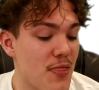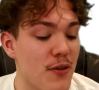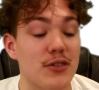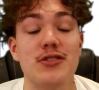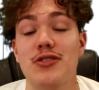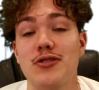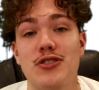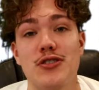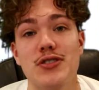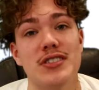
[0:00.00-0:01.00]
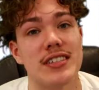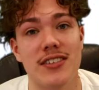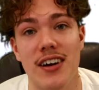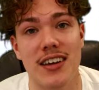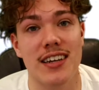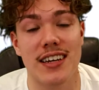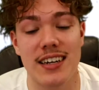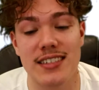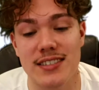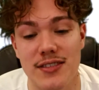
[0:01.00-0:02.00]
those two shoes, they're not gonna cut it.